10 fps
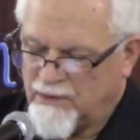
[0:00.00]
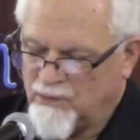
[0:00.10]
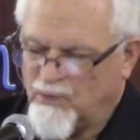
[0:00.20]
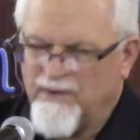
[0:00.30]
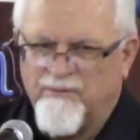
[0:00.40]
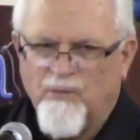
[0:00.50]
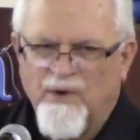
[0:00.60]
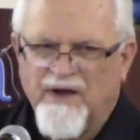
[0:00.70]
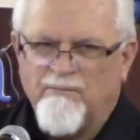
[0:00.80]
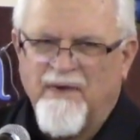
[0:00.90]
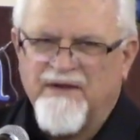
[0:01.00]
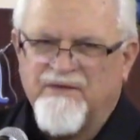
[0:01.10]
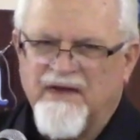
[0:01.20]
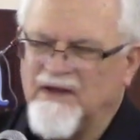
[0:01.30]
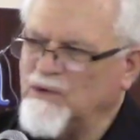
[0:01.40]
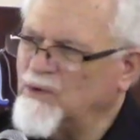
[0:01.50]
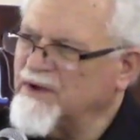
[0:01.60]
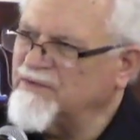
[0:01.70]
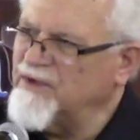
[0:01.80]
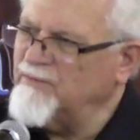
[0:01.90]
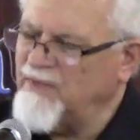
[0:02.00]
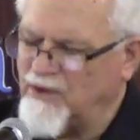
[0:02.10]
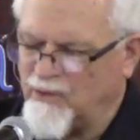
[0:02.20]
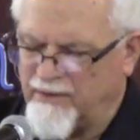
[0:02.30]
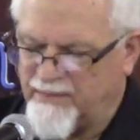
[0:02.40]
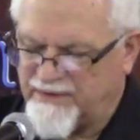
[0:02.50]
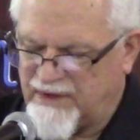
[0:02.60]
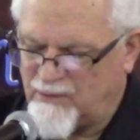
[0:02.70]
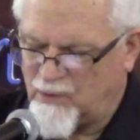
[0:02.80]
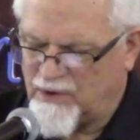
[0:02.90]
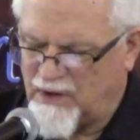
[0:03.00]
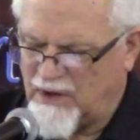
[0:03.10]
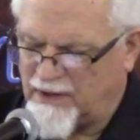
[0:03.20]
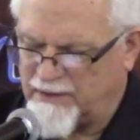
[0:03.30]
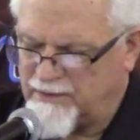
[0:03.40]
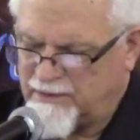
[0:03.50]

We, we might tend to look at them that way, but they were not.